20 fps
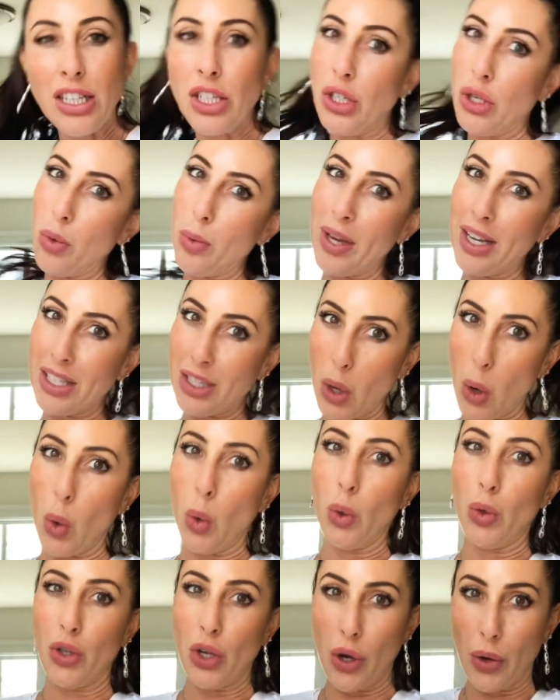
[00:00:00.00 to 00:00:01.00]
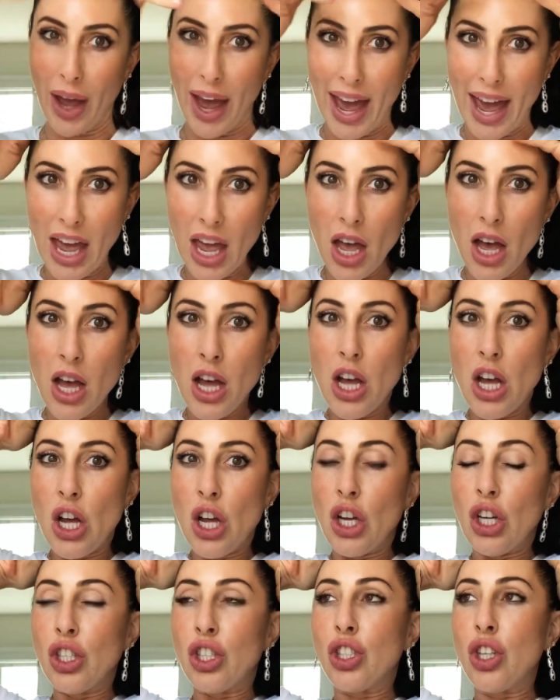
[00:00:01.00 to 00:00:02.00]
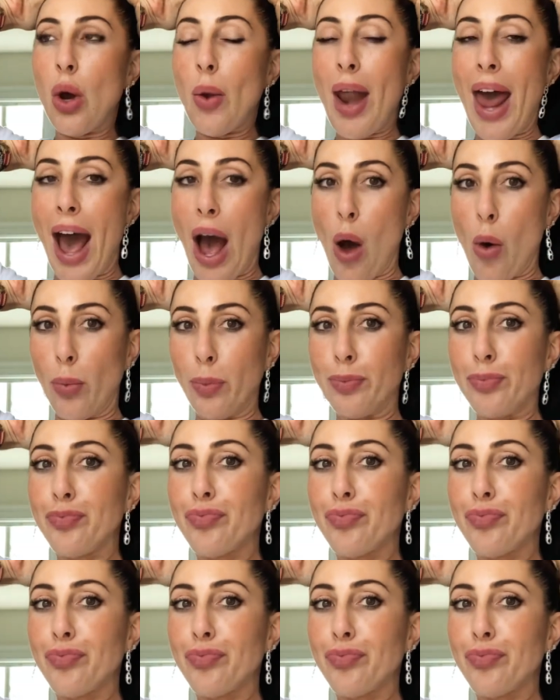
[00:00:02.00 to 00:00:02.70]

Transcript: to 2 weeks old, okay? So now,